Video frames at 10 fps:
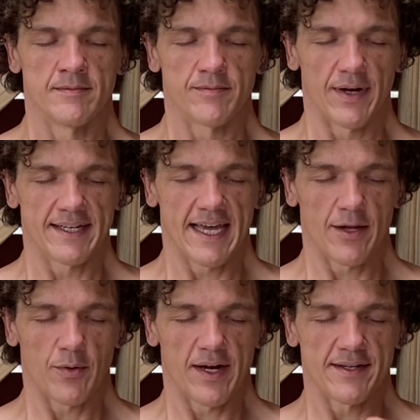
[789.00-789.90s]
Bring that
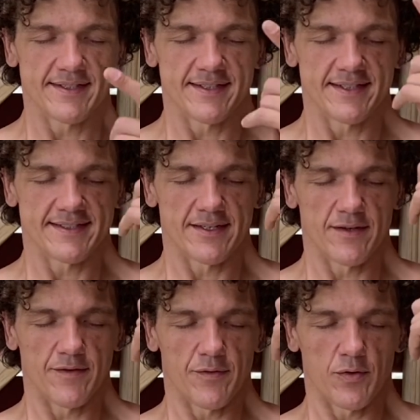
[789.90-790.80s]
awareness to the center
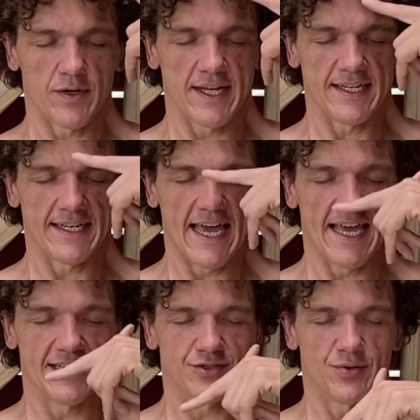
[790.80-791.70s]
of the forehead, and
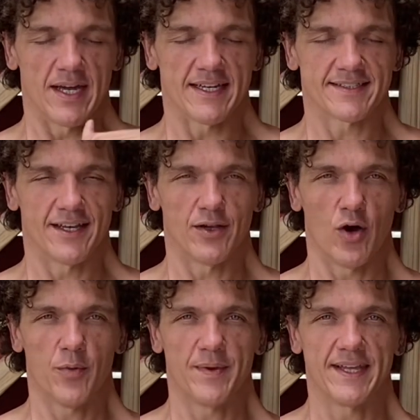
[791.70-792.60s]
as you exhale,
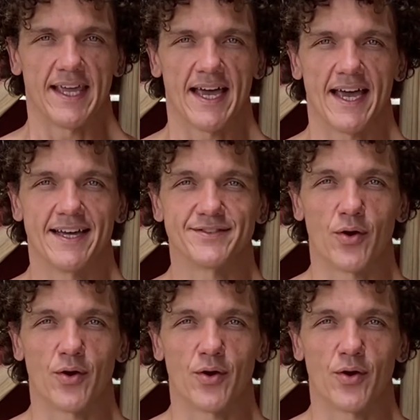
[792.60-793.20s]
open the eyes.